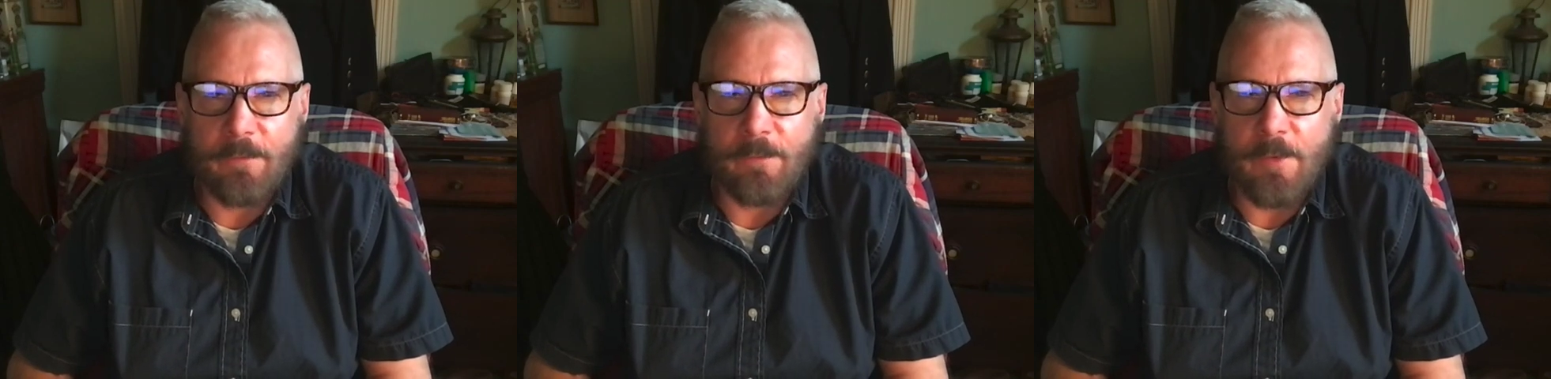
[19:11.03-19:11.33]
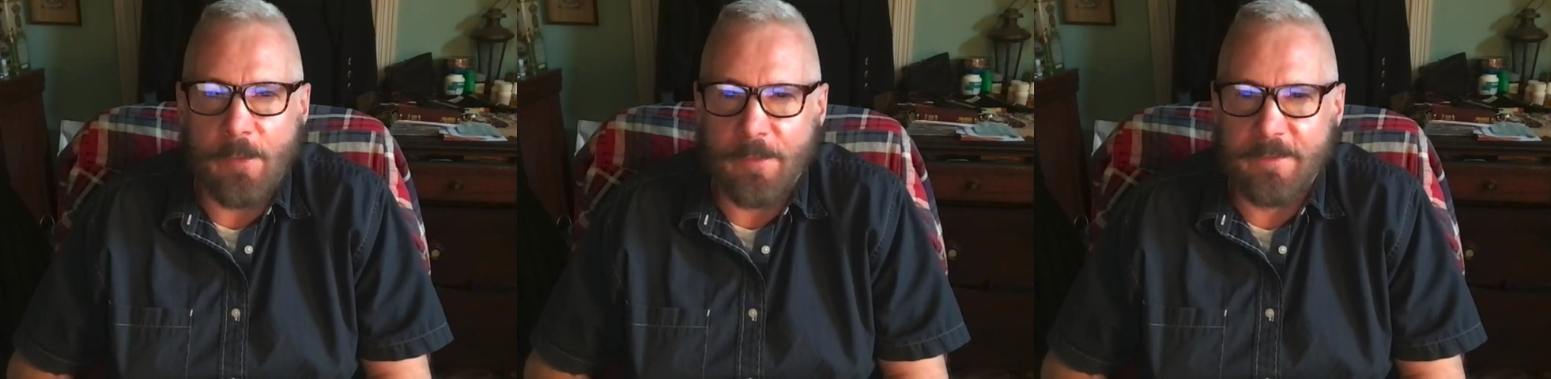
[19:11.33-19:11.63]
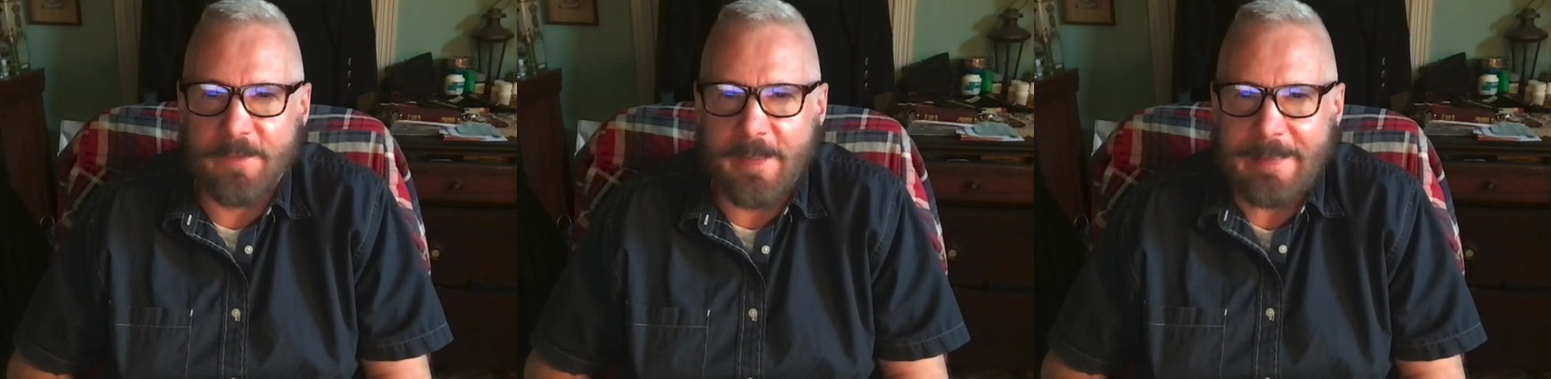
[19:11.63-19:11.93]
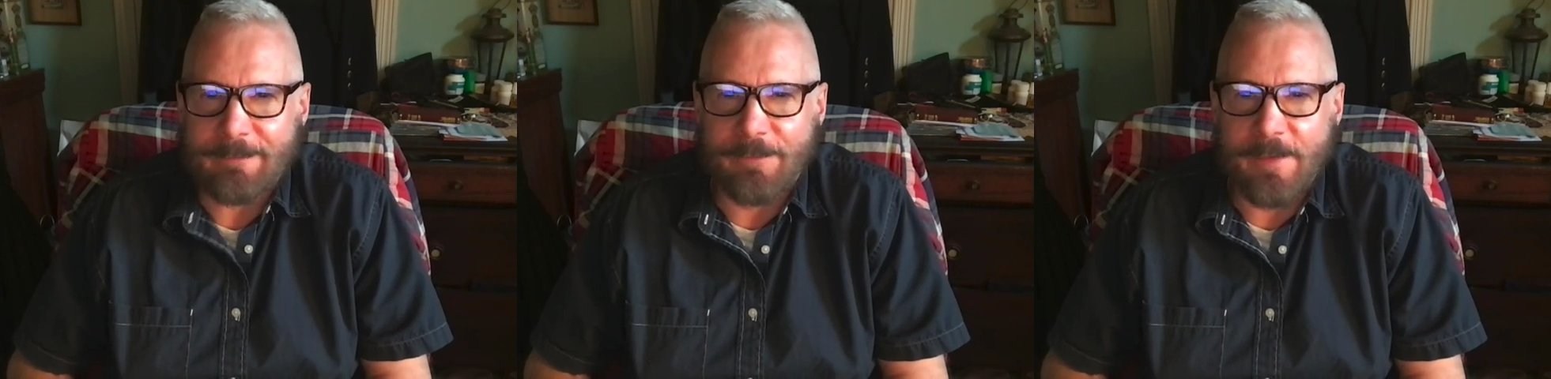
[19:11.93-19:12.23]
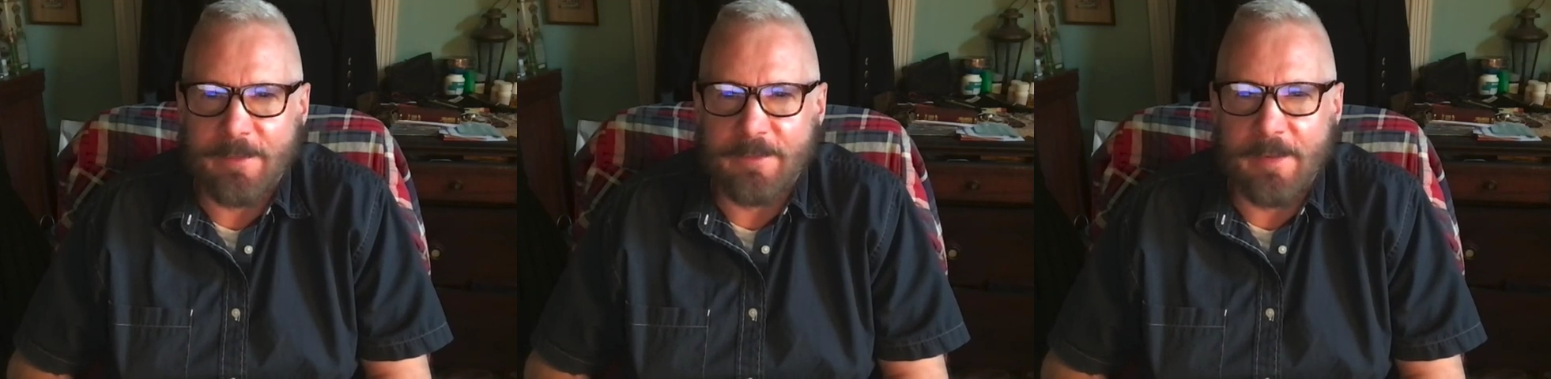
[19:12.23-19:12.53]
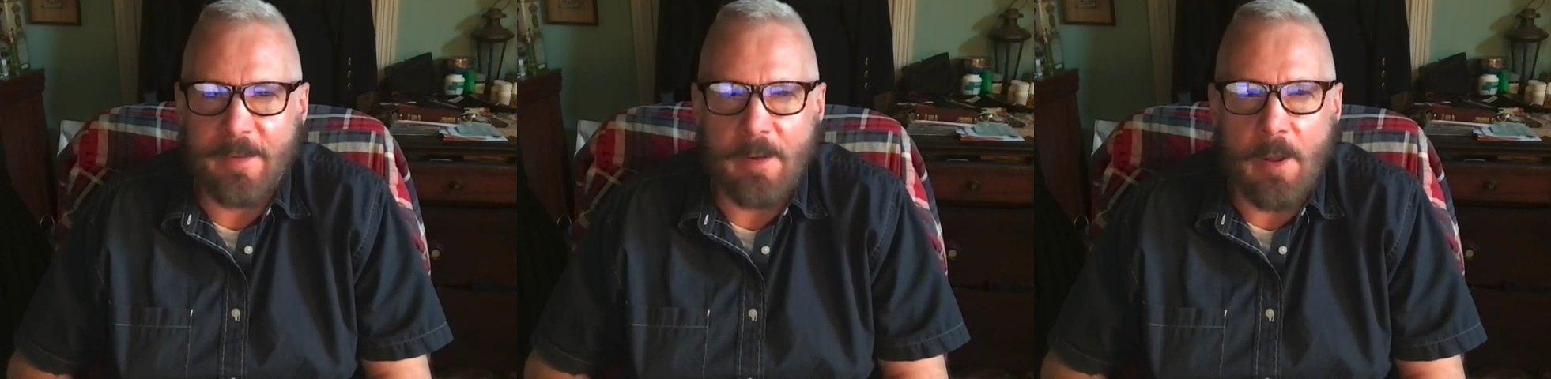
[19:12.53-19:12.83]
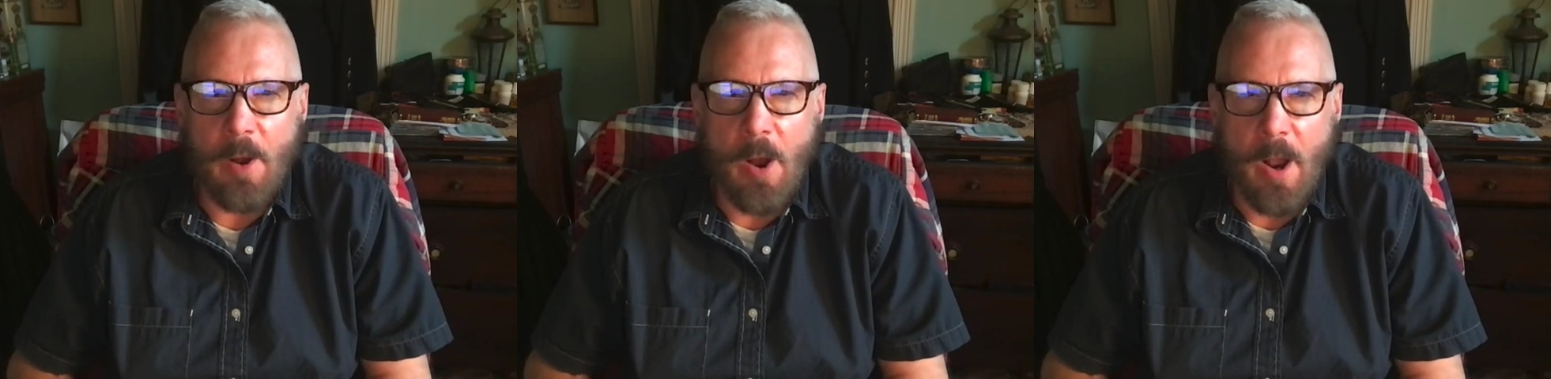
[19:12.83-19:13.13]
notice that it feels a little
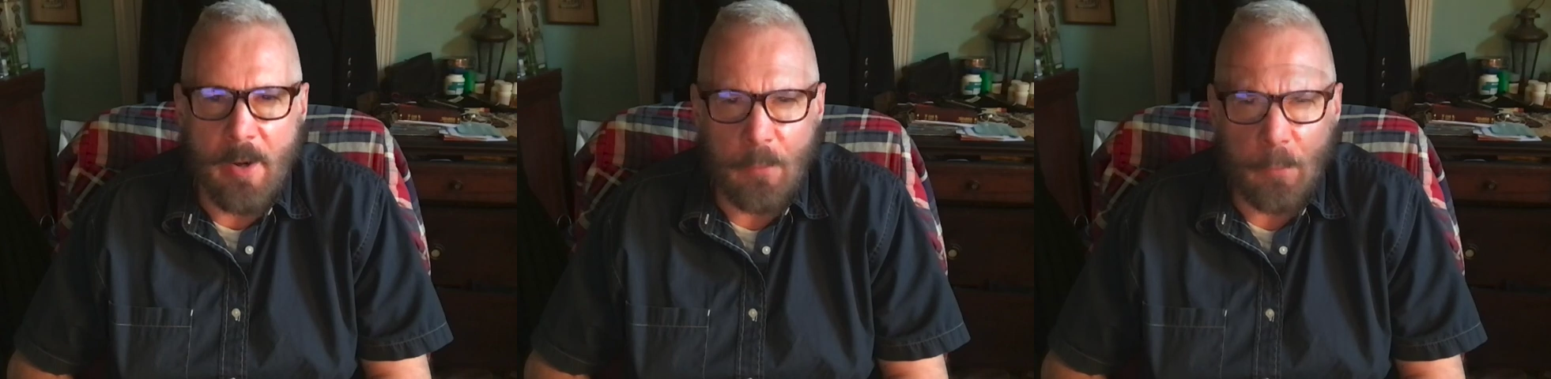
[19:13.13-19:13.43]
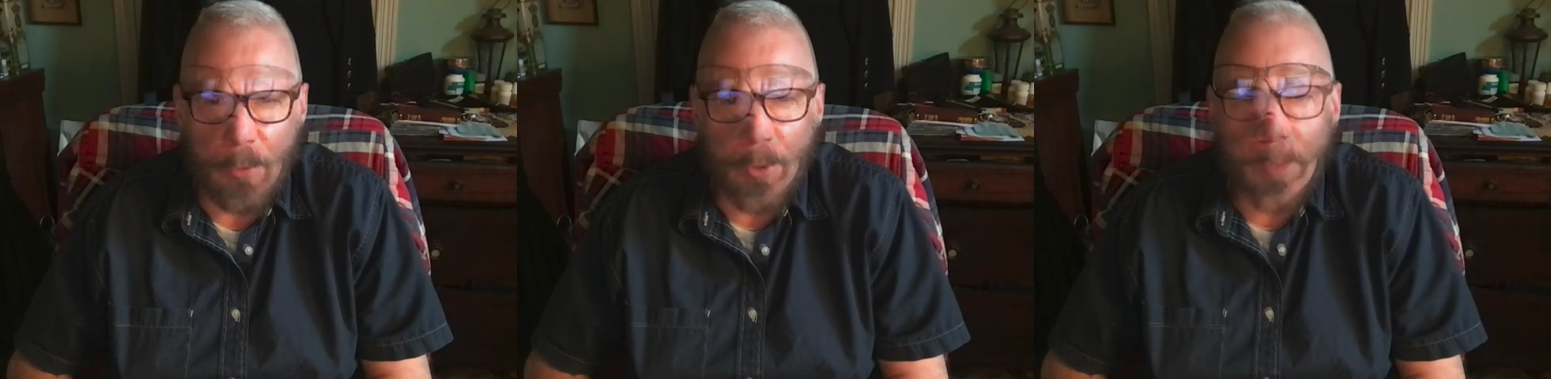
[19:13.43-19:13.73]
awkward.